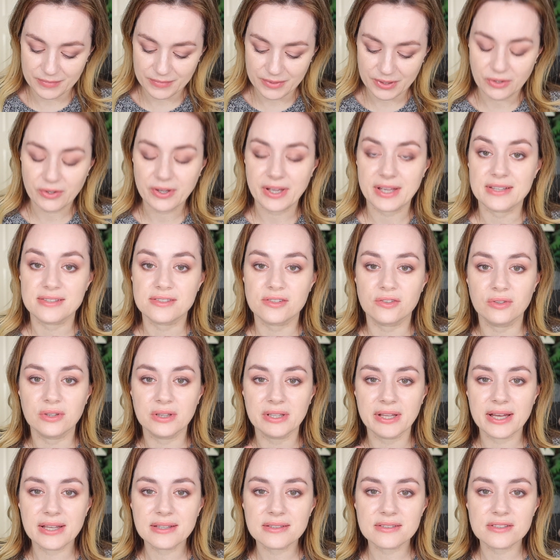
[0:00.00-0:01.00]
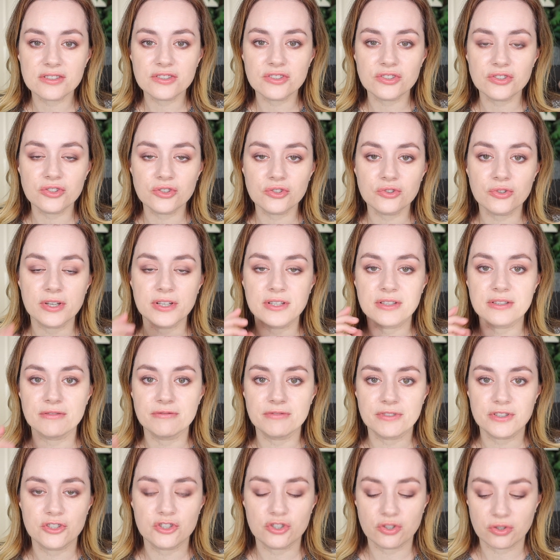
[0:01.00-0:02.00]
Okay, so let's do
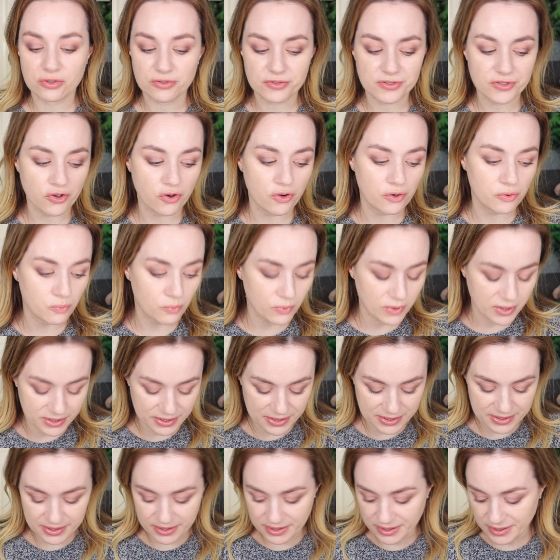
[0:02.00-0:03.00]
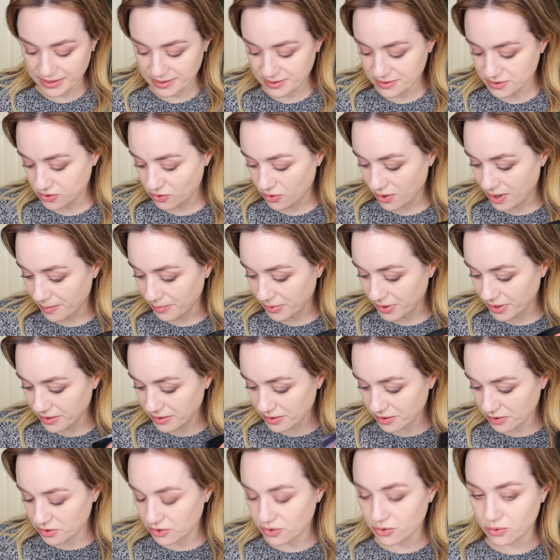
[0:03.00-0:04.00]
individuals on one side. So I'm
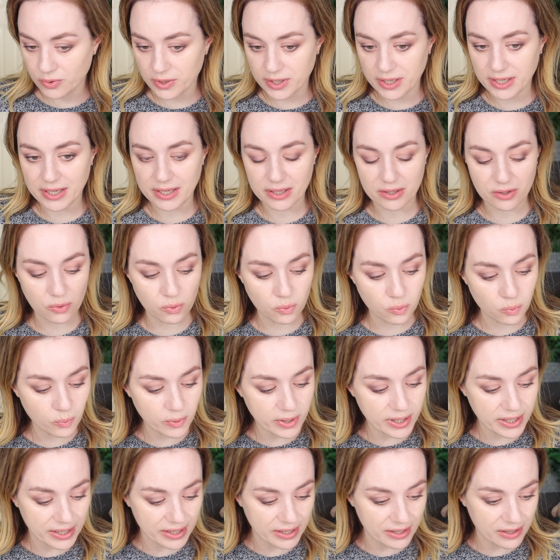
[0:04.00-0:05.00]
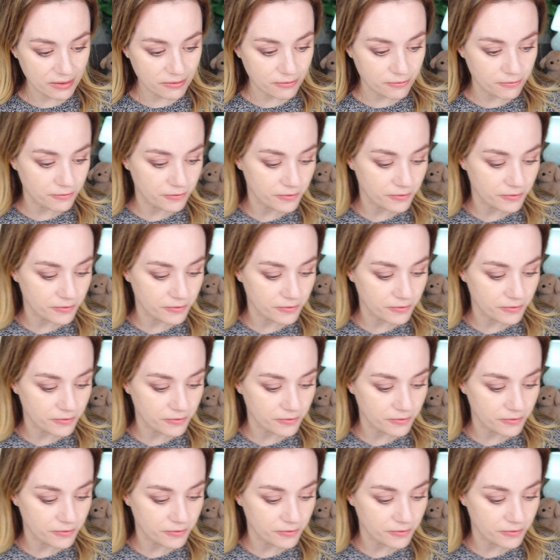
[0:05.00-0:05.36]
gonna go in with